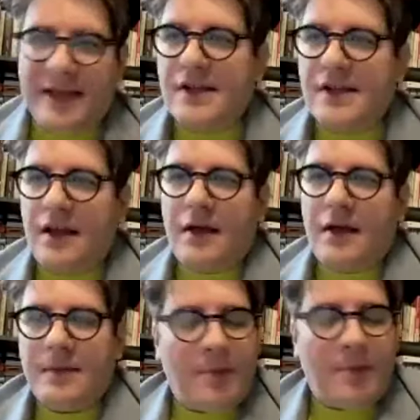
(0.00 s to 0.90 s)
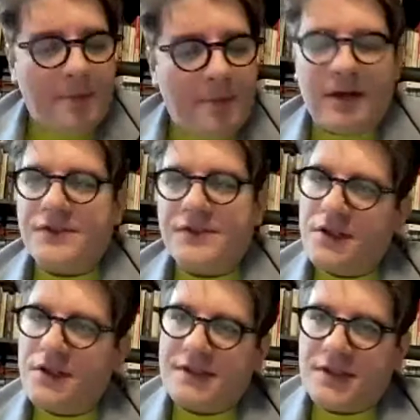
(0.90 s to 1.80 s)
uh, uh about as good
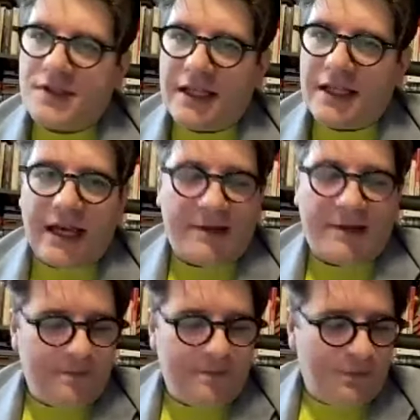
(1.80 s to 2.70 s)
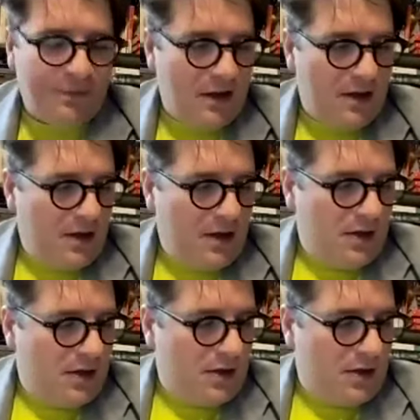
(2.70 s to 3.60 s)
as it's going to get.
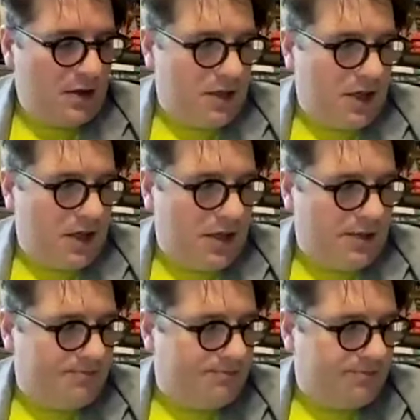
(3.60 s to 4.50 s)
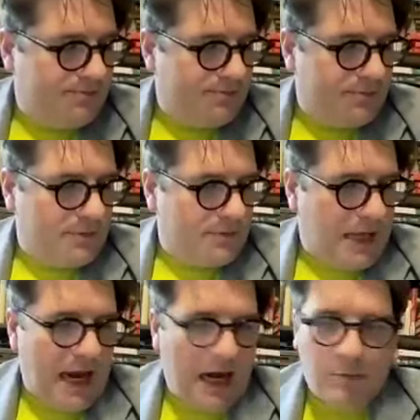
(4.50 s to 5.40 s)
Um,
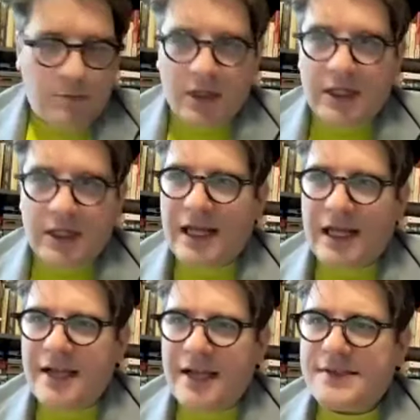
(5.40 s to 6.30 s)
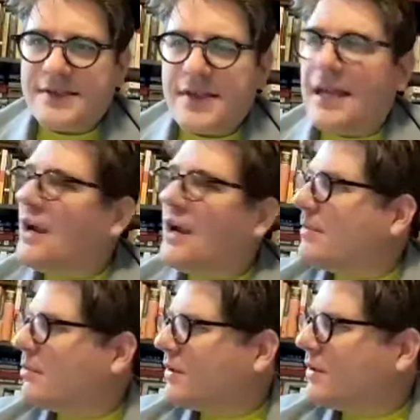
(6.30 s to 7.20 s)
Cameron, I guess, I can't remember
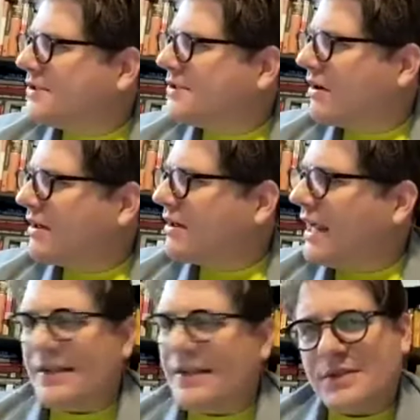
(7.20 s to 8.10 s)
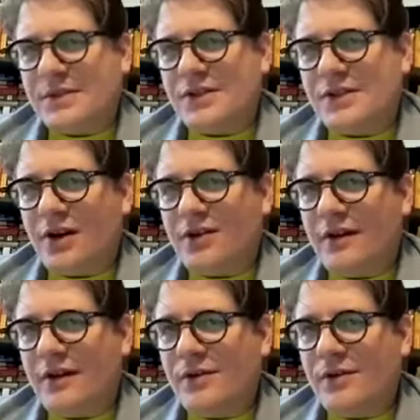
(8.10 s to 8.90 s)
what he started out as. Was it a truck driver?